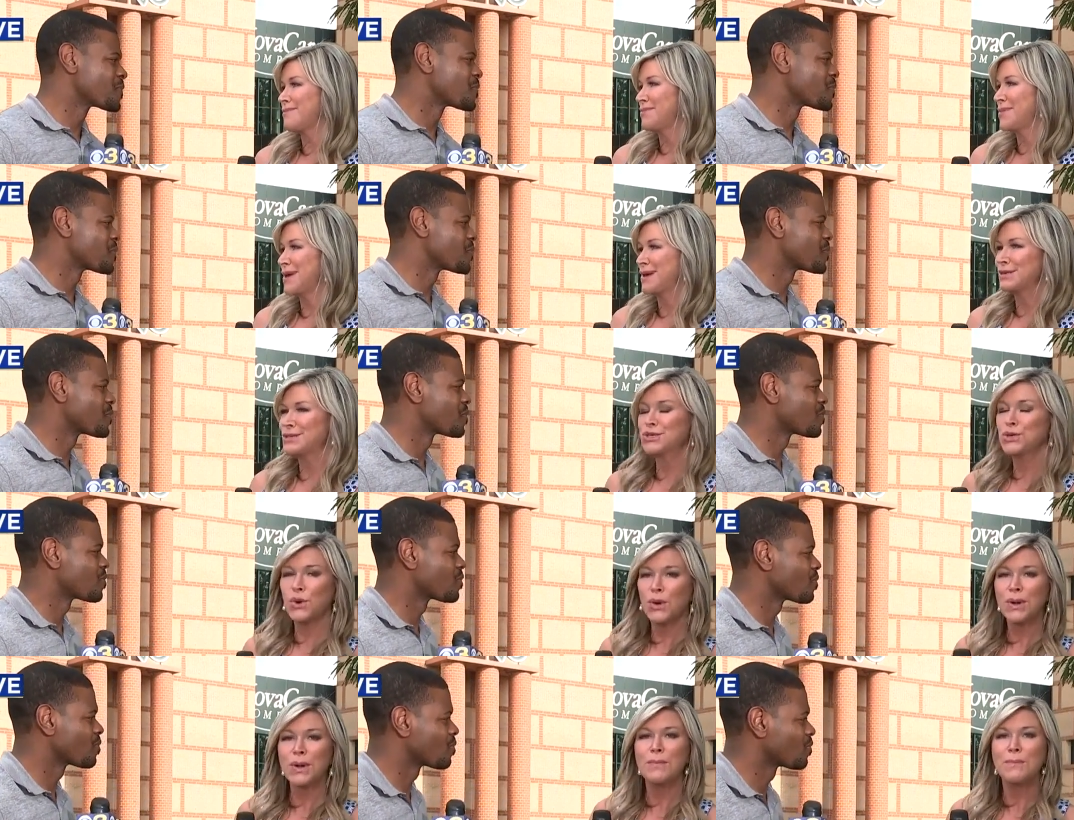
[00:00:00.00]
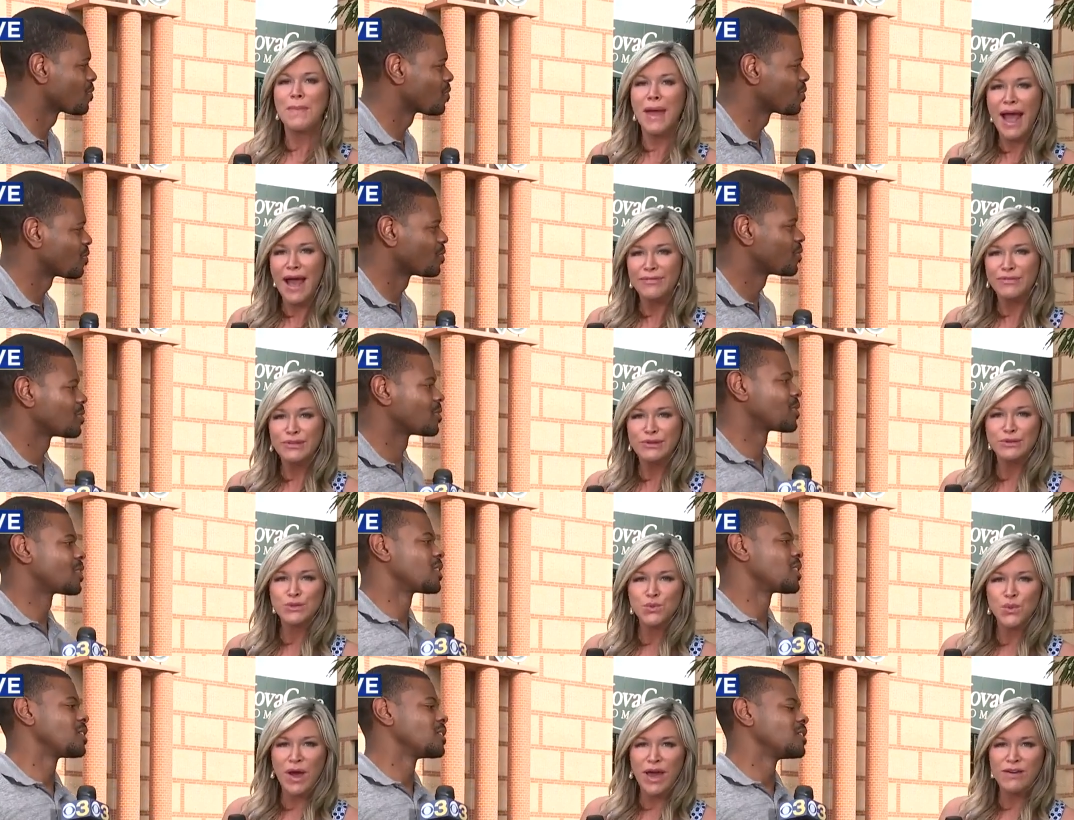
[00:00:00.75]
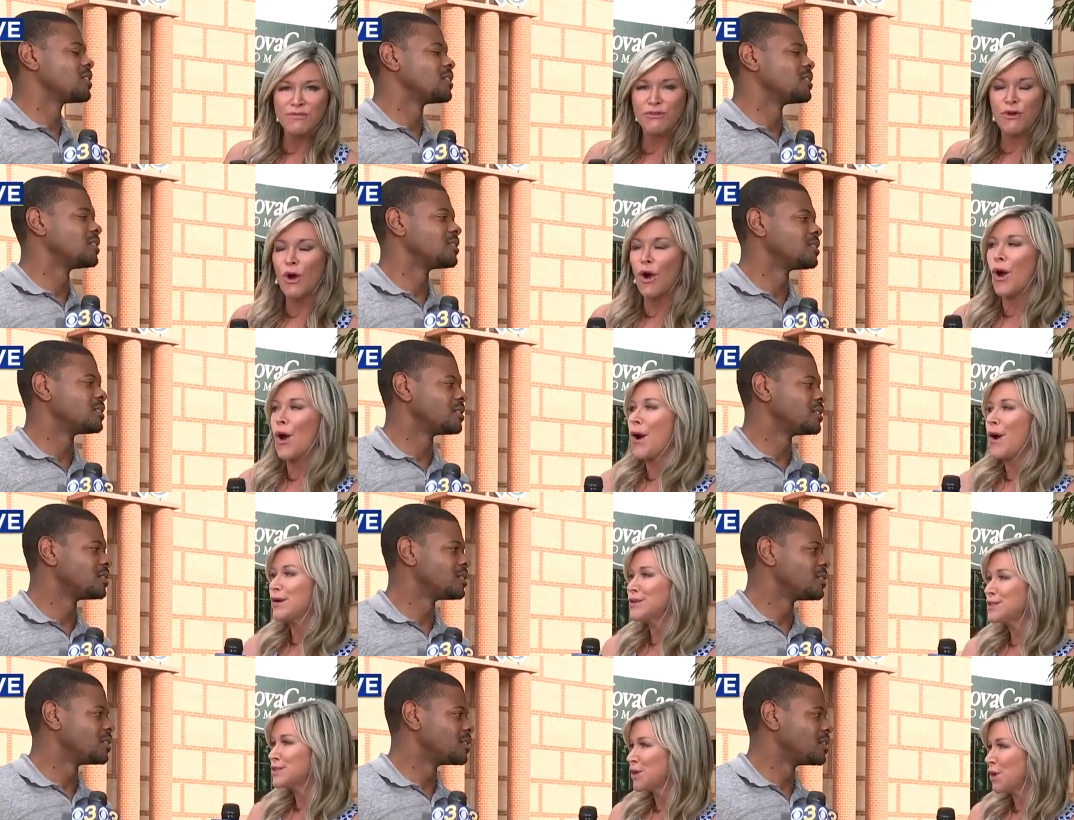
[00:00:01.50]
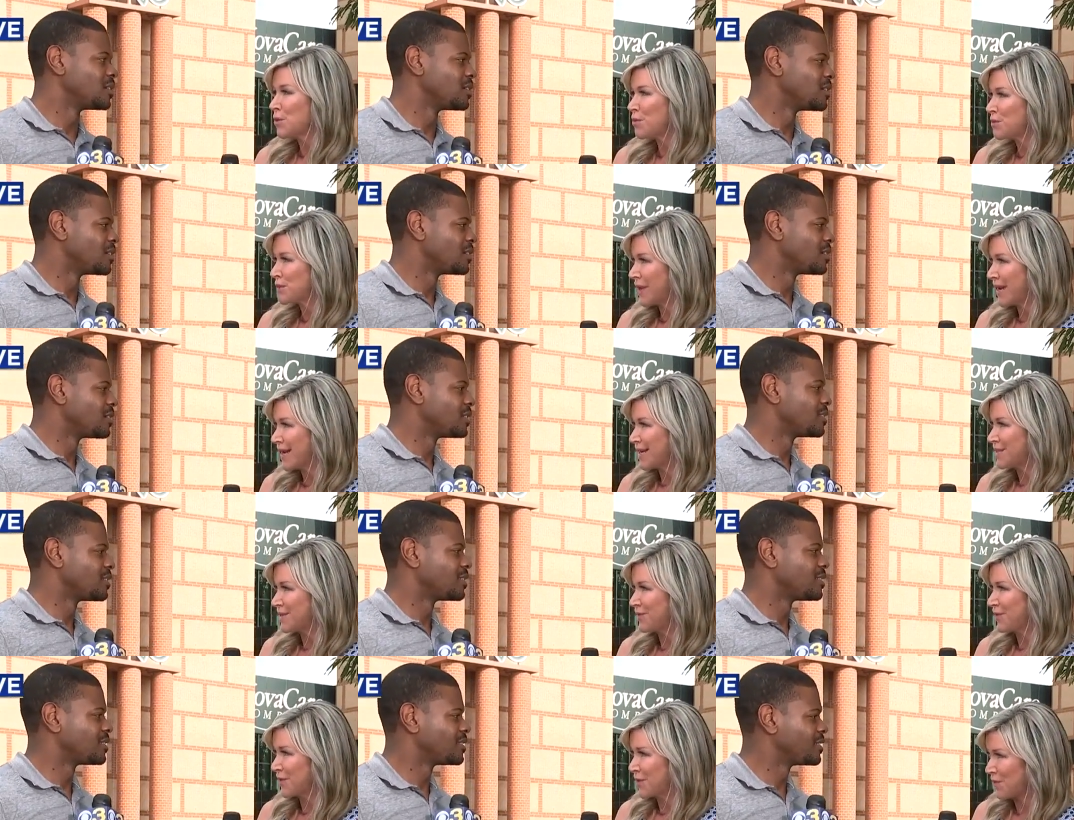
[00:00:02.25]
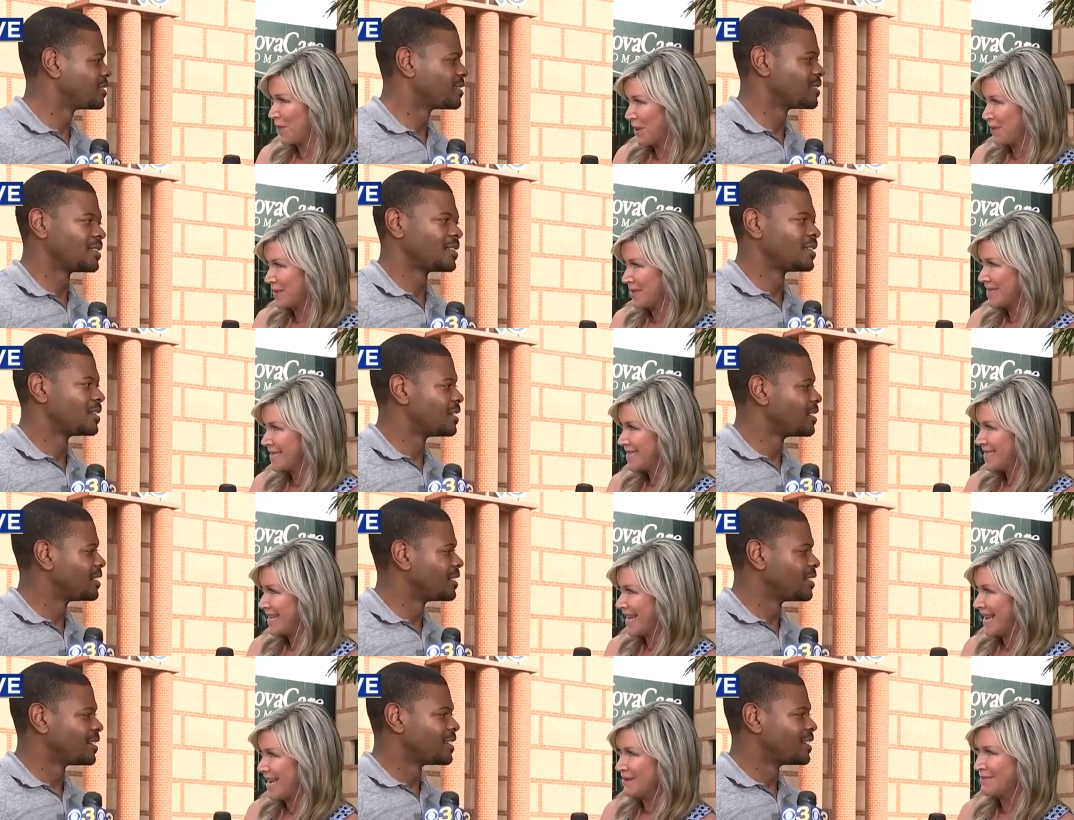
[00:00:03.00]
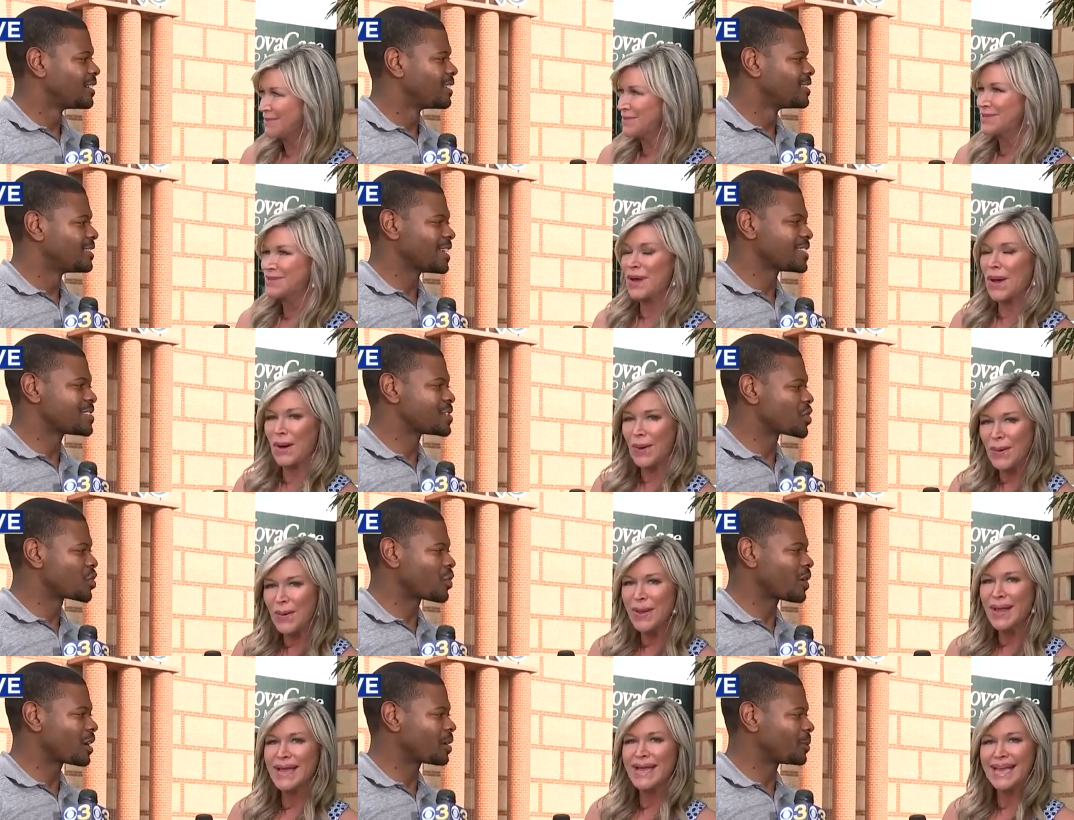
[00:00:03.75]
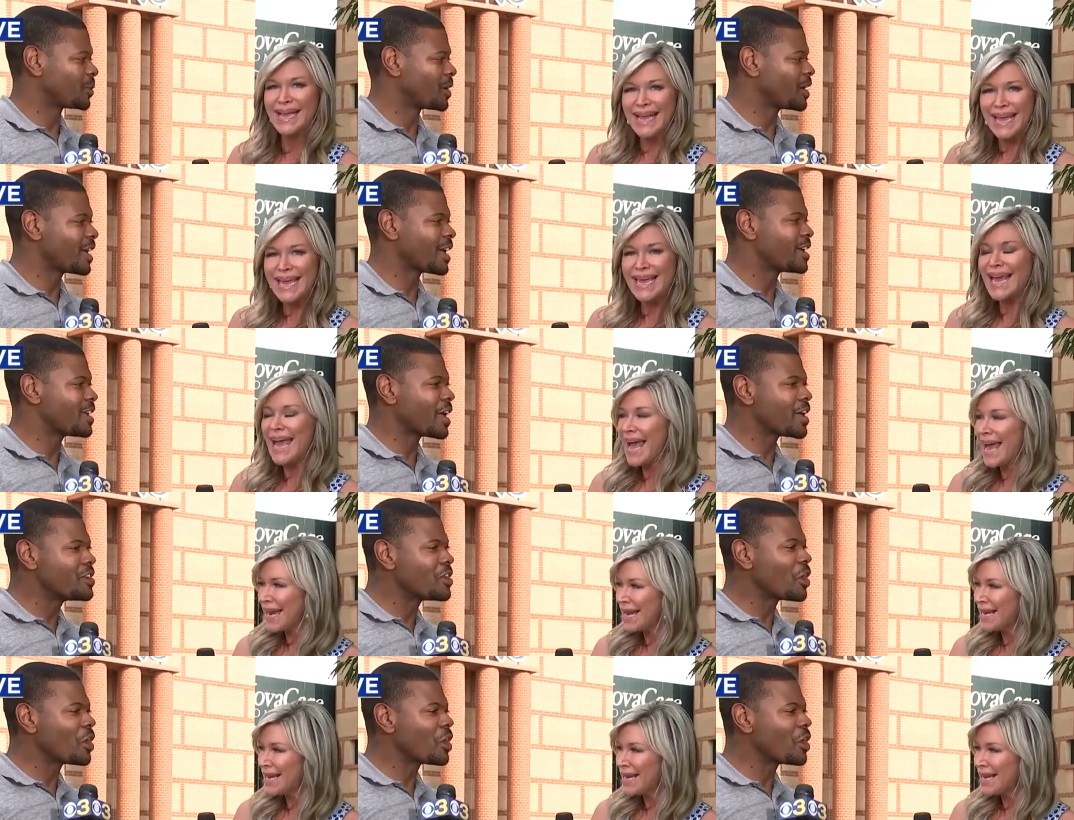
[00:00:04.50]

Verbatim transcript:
Speaker 1: up there. Jordan Matthews' wife also plays for the women's team. So That's incredible. And, and,